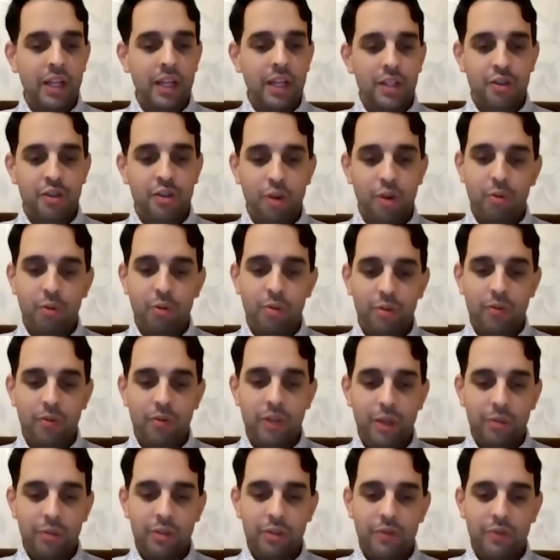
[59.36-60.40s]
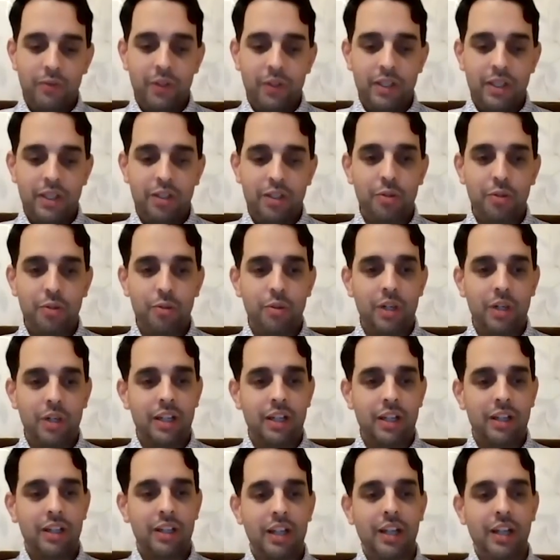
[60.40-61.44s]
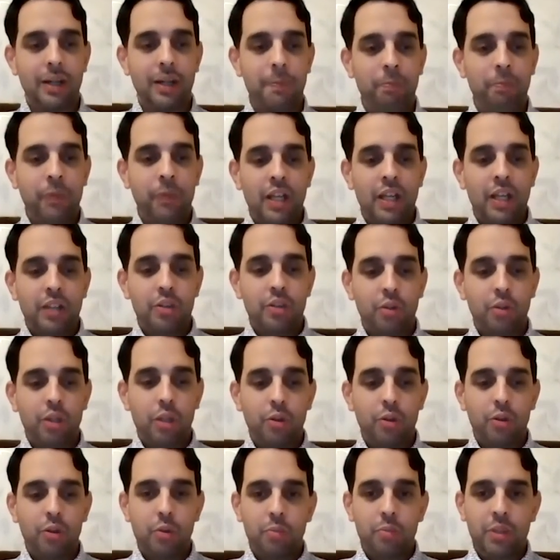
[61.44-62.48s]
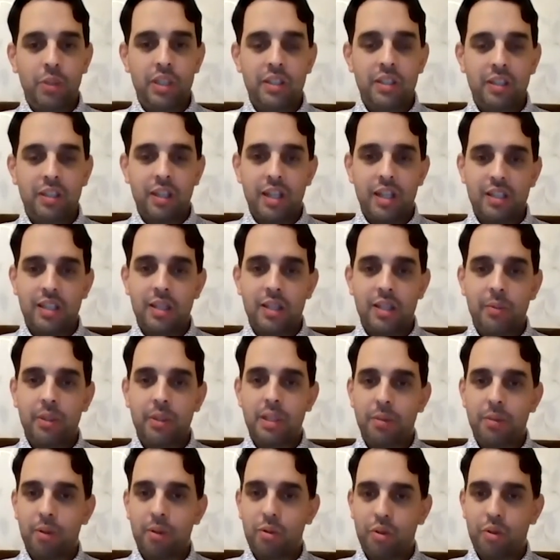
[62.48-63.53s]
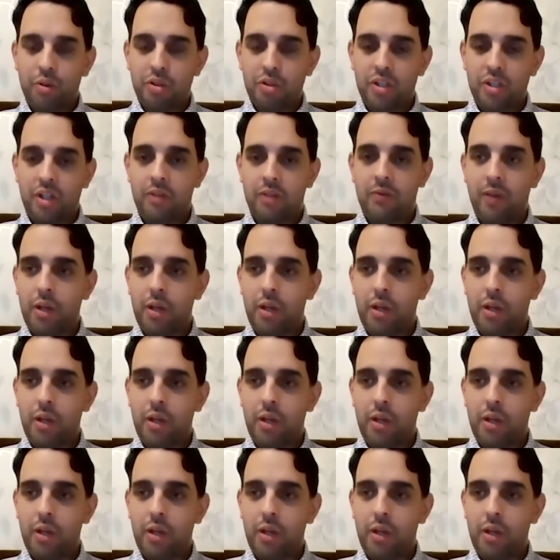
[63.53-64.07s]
So without further ado, Anna, so could you please tell us a little bit about yourself,